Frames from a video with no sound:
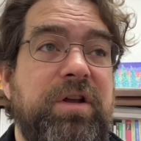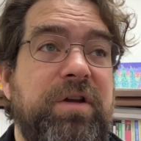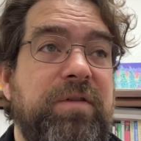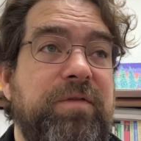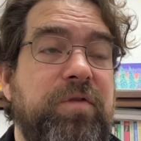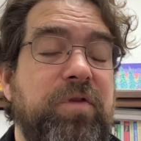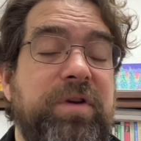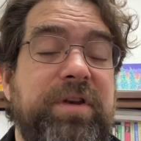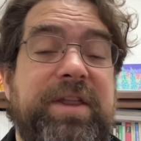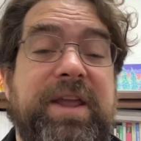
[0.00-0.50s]

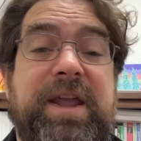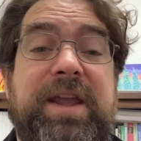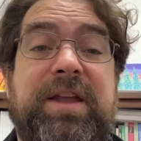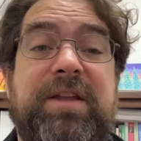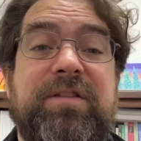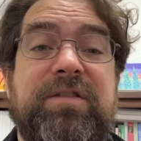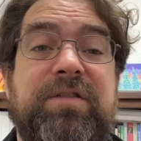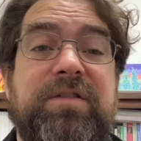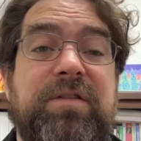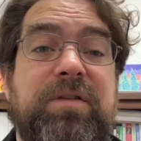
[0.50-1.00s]
for
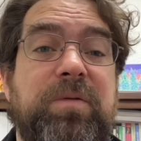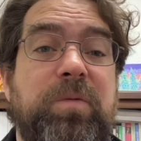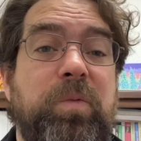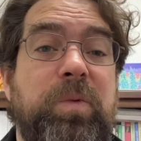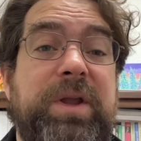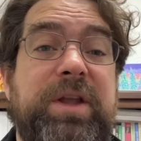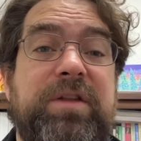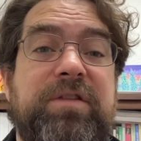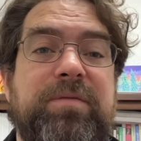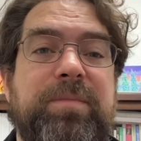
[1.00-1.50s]
days,
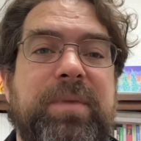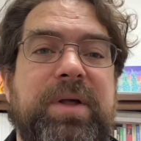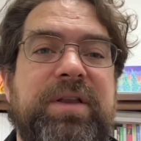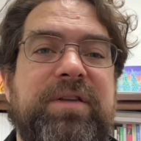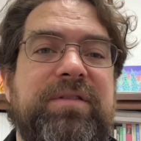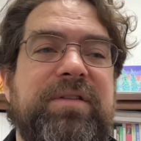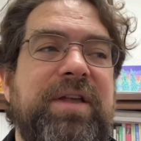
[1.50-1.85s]
weeks, months,